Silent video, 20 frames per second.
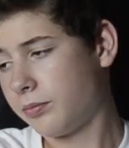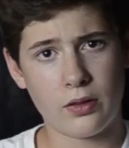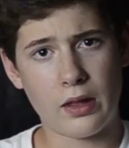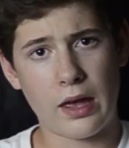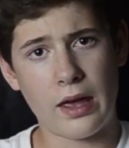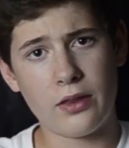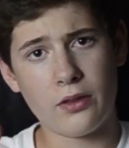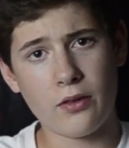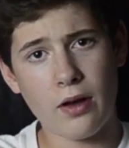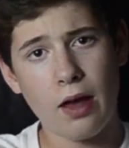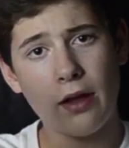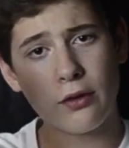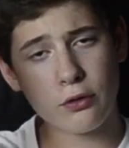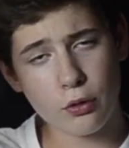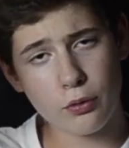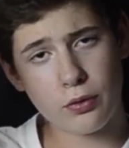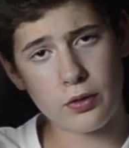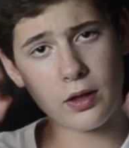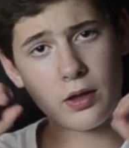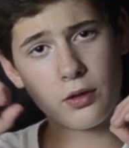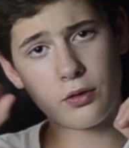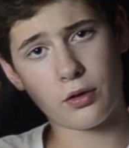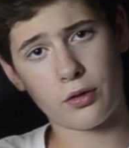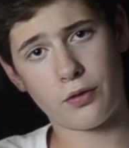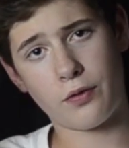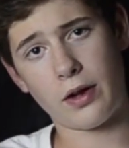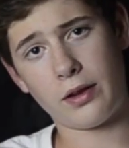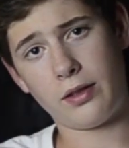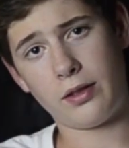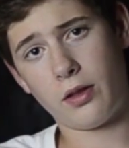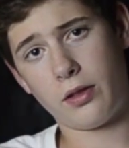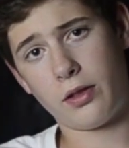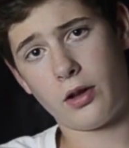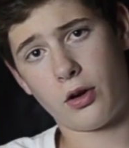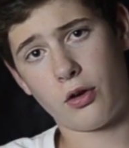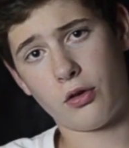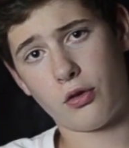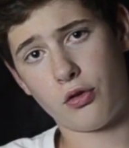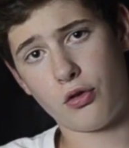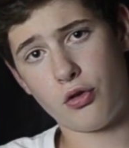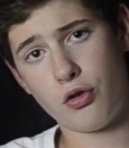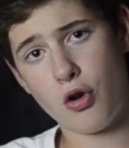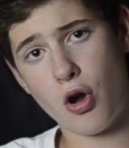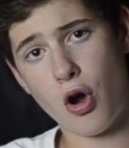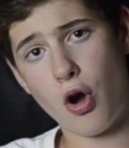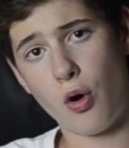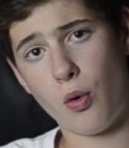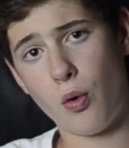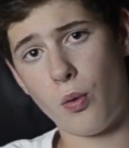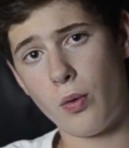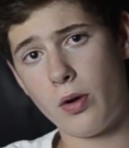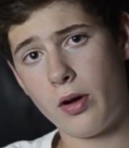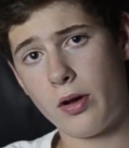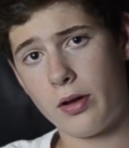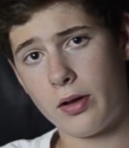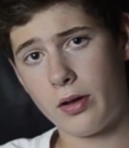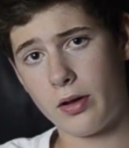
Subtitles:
Then the last two things are the fact that there is no